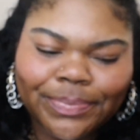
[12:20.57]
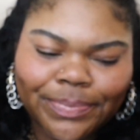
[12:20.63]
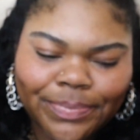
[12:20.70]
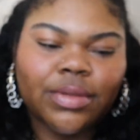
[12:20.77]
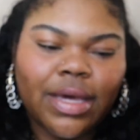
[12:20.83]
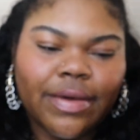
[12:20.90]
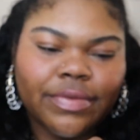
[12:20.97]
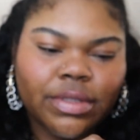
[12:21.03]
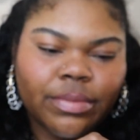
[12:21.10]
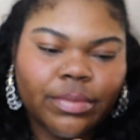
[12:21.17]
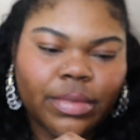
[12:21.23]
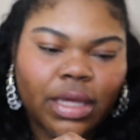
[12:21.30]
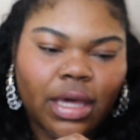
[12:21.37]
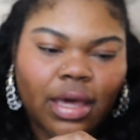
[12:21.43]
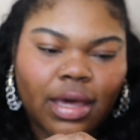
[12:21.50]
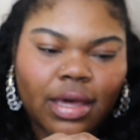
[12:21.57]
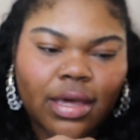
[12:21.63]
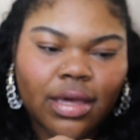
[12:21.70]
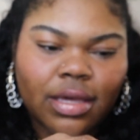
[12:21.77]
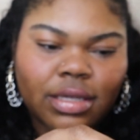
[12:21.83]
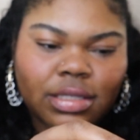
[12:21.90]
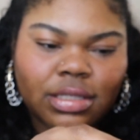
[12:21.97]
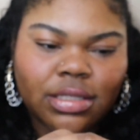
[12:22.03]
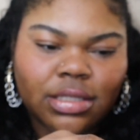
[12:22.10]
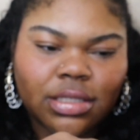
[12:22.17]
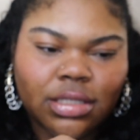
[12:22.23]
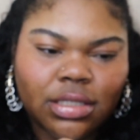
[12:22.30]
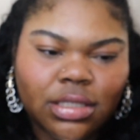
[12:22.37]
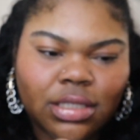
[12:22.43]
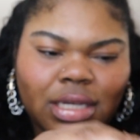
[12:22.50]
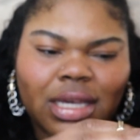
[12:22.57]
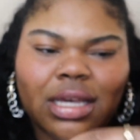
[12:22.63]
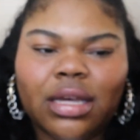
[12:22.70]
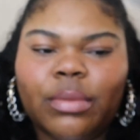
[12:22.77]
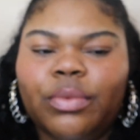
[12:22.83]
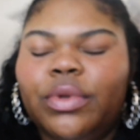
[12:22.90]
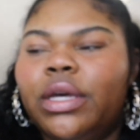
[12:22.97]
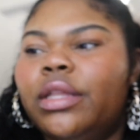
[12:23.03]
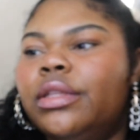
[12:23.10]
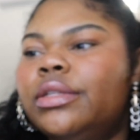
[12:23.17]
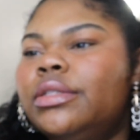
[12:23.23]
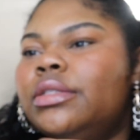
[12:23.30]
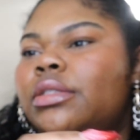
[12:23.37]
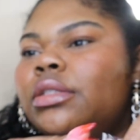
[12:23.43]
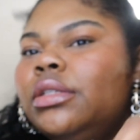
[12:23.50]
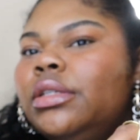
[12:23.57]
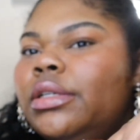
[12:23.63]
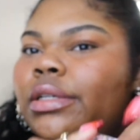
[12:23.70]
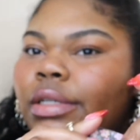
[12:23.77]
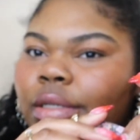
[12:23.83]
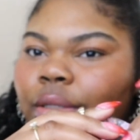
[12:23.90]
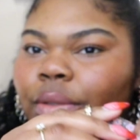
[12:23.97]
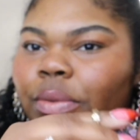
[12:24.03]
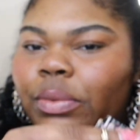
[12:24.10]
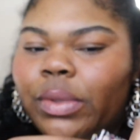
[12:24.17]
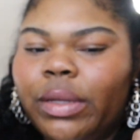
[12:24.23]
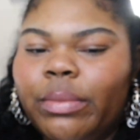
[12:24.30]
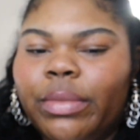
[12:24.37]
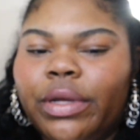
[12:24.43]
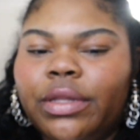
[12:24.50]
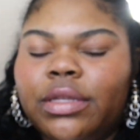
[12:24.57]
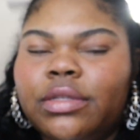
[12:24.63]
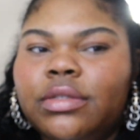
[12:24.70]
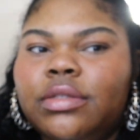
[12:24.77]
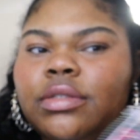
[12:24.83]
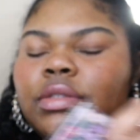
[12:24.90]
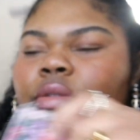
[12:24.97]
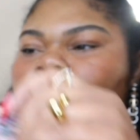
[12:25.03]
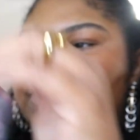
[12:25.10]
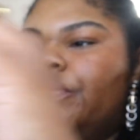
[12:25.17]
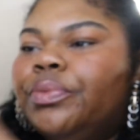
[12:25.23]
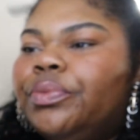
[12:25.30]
Do I have some cash? I got a couple dollars. We can bring this too.